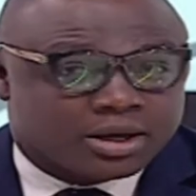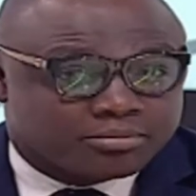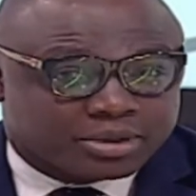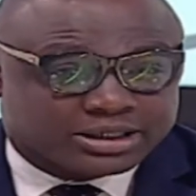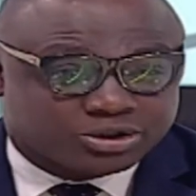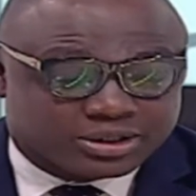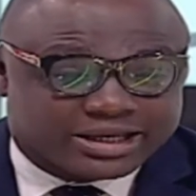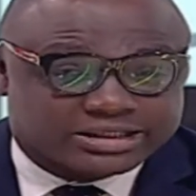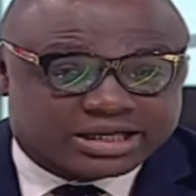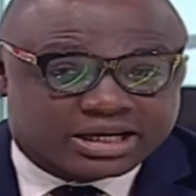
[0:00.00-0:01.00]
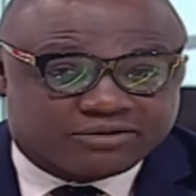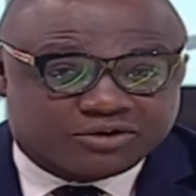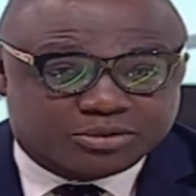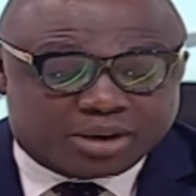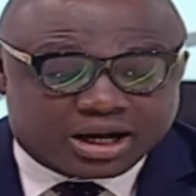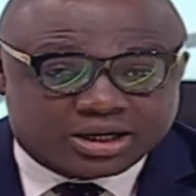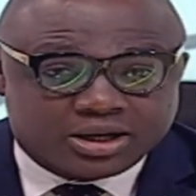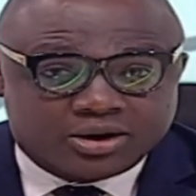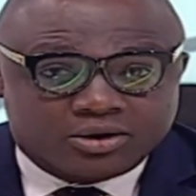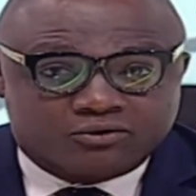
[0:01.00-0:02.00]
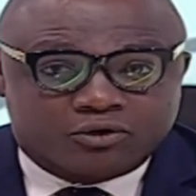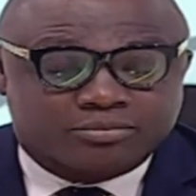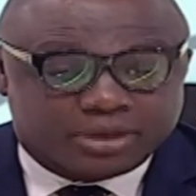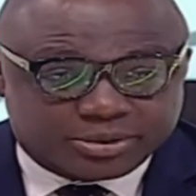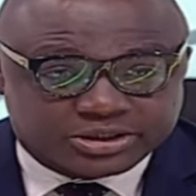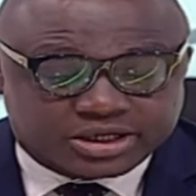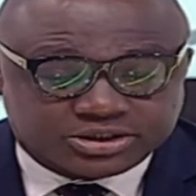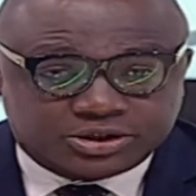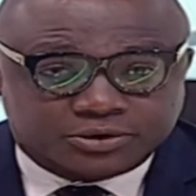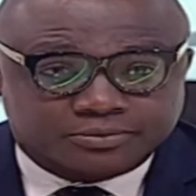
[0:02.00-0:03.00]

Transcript: but did not get any feedback from the Peace Council.